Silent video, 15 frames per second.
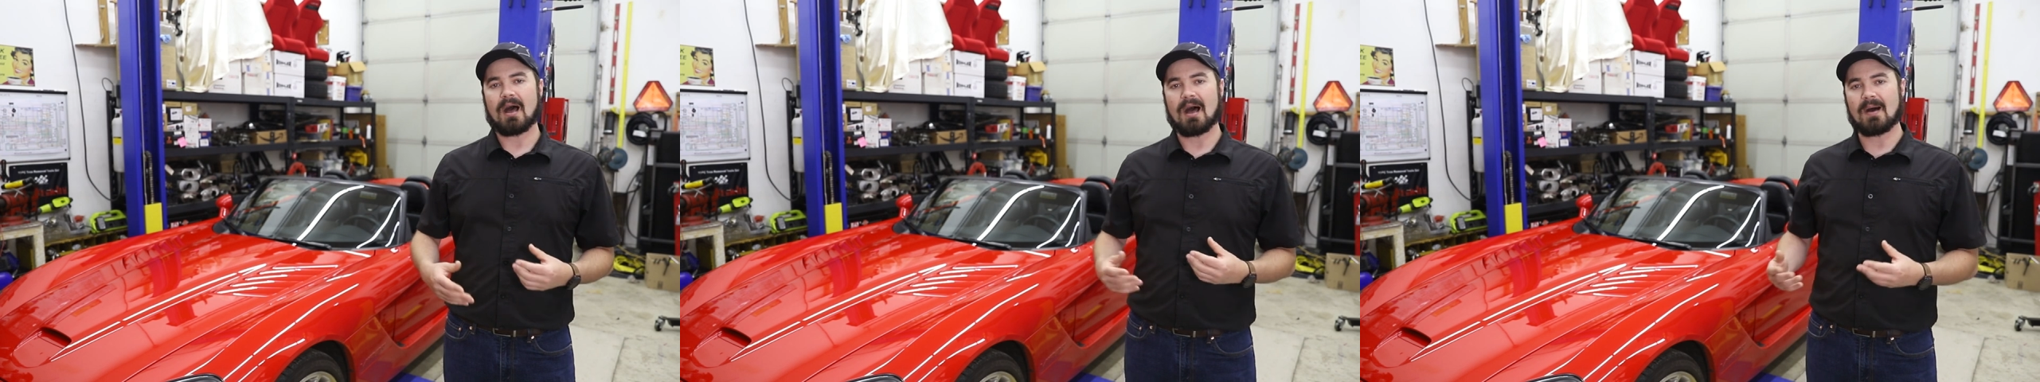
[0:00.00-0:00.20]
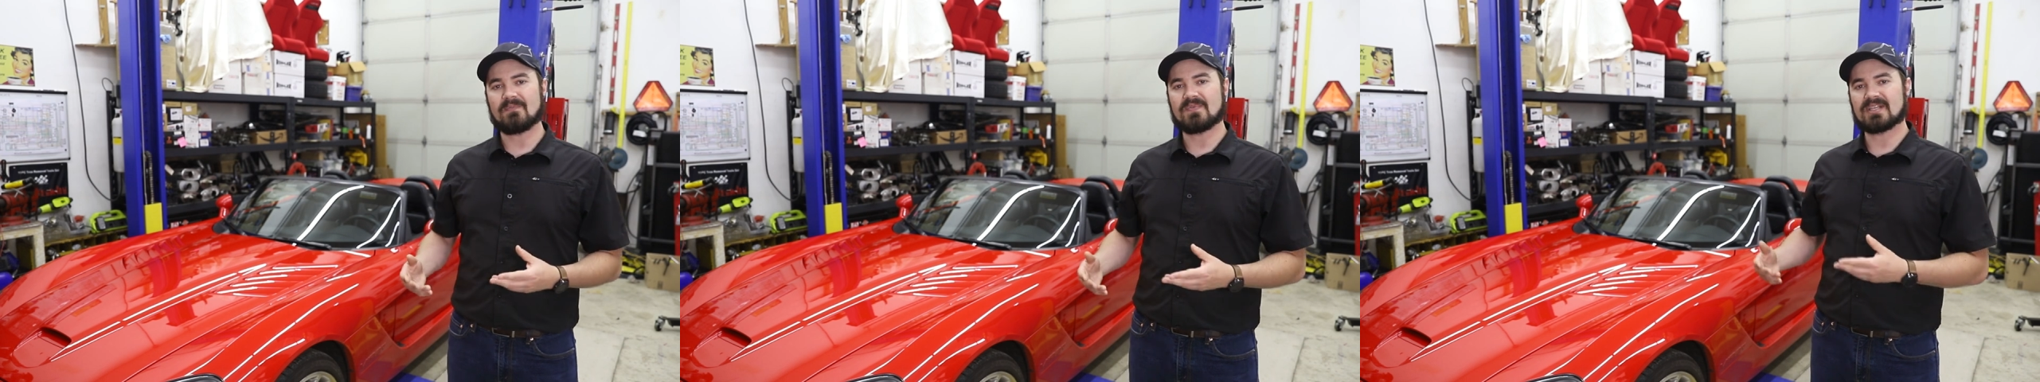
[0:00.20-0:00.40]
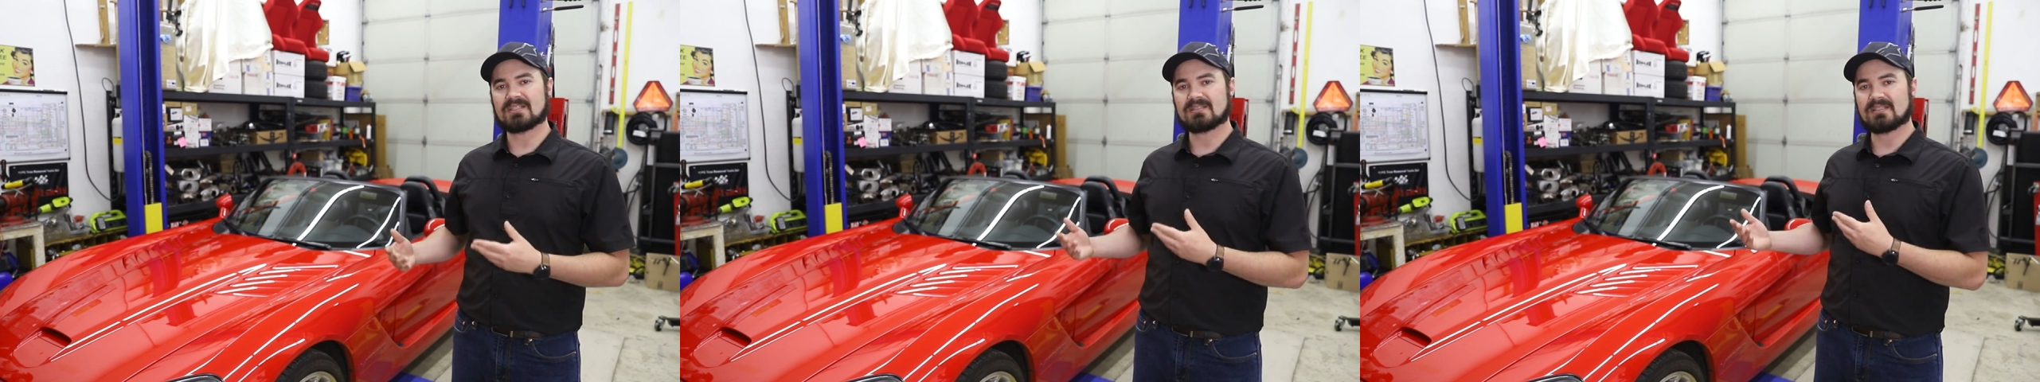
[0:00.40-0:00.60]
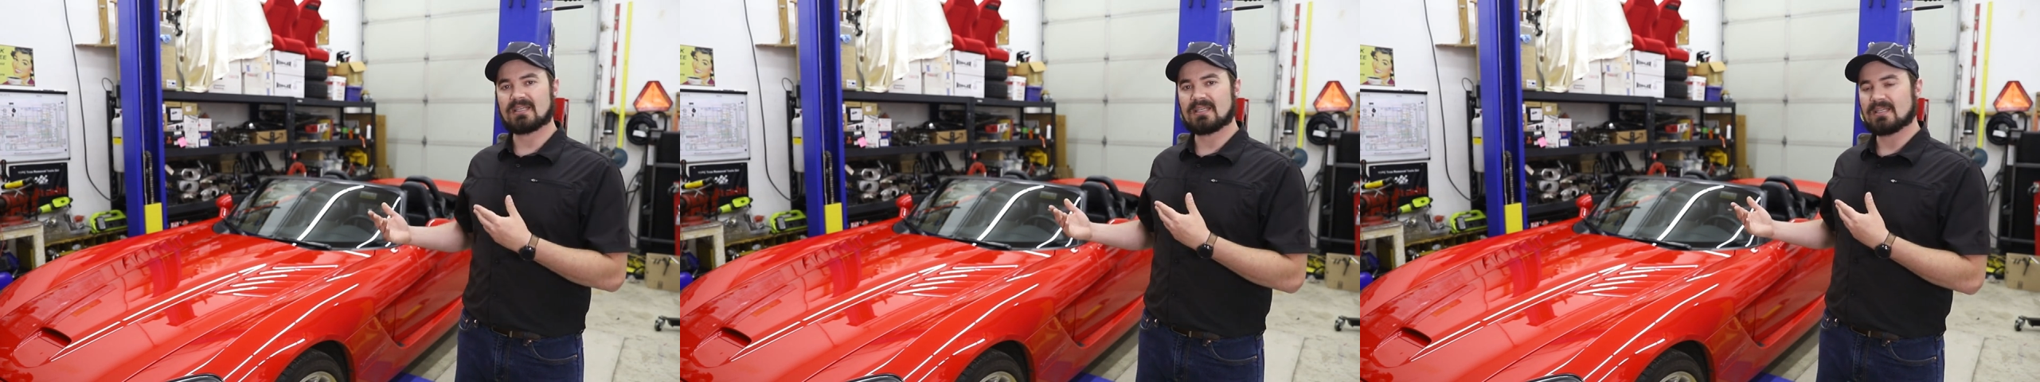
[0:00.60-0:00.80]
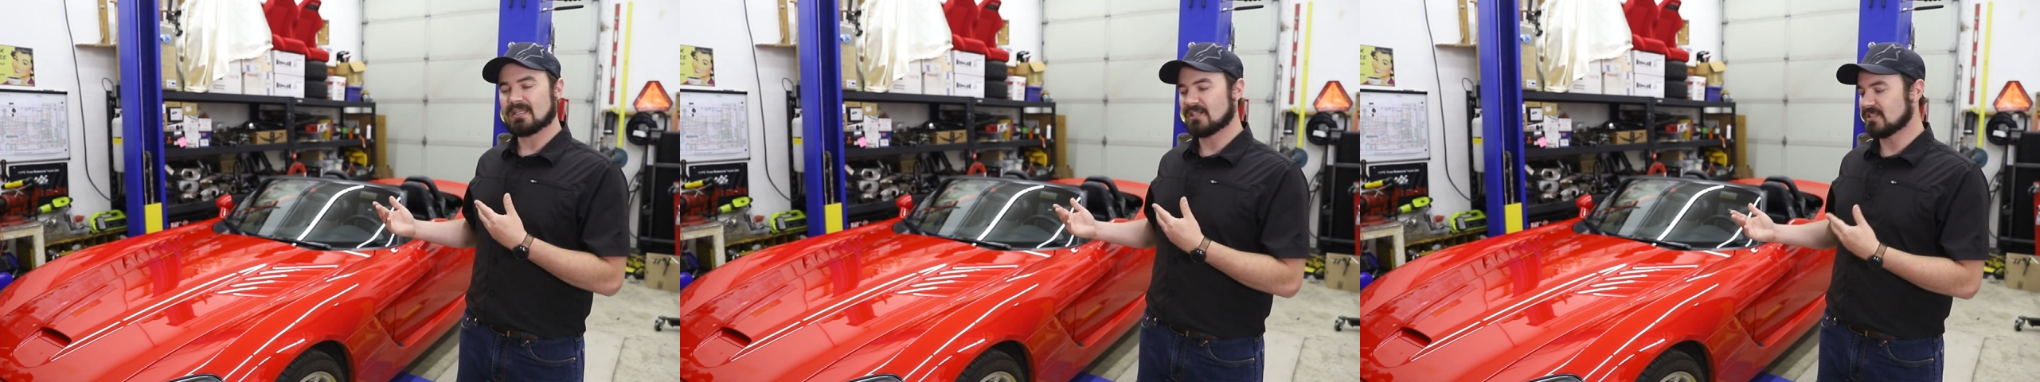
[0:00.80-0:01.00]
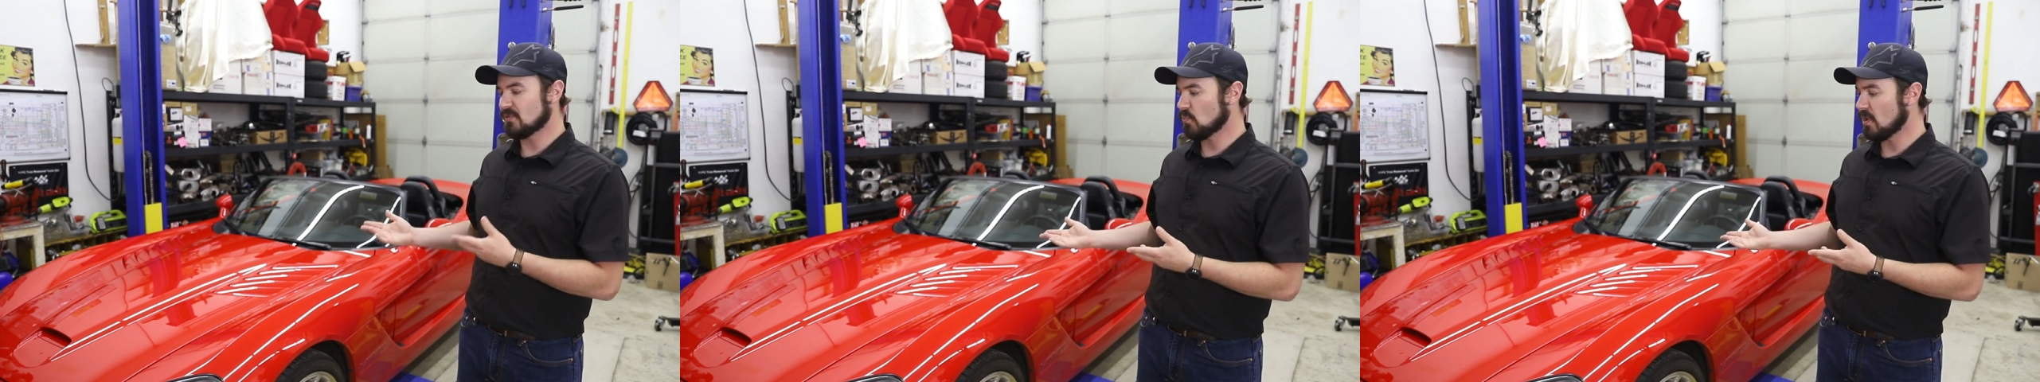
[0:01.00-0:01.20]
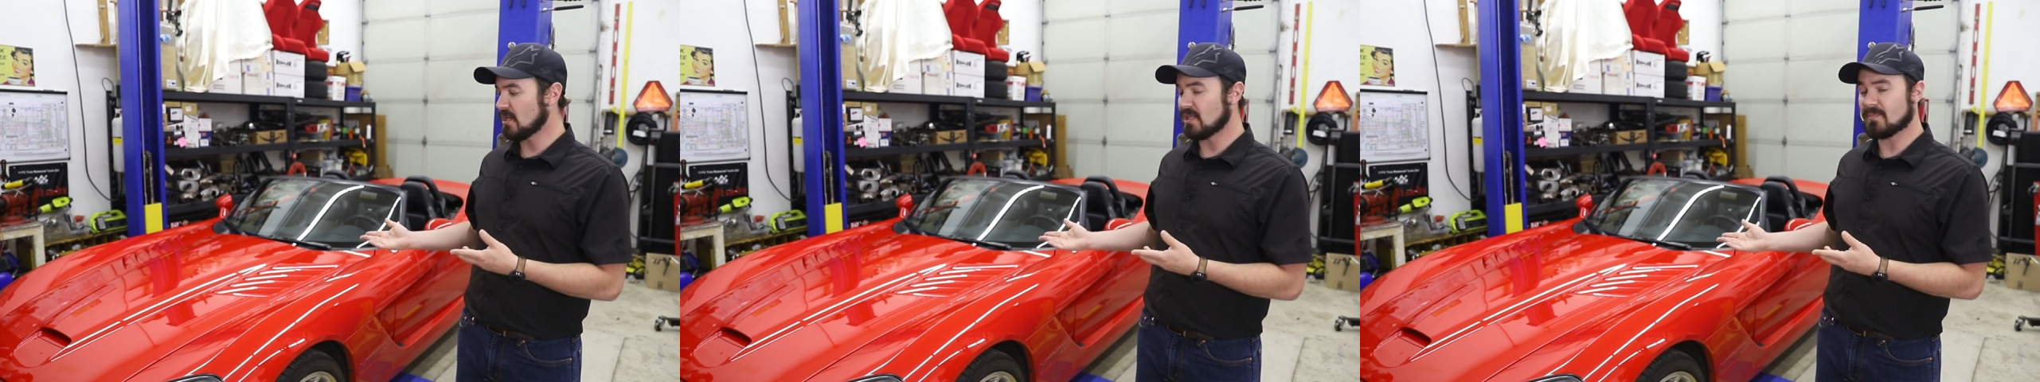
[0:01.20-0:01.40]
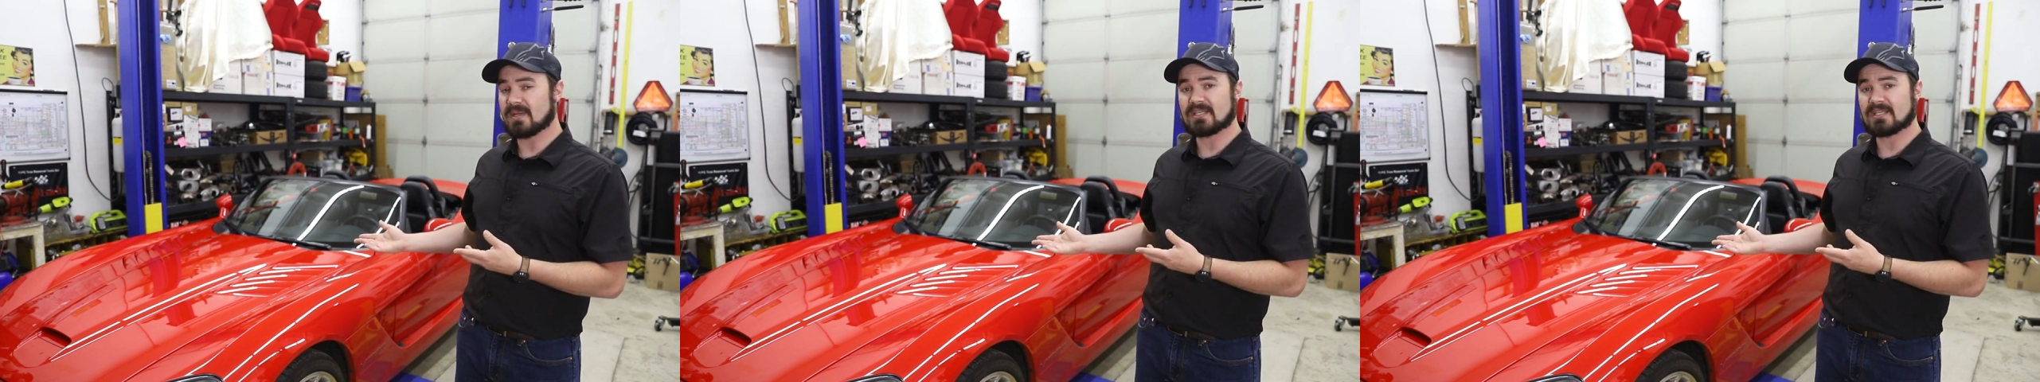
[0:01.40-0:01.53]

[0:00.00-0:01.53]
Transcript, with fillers: obviously is in one of the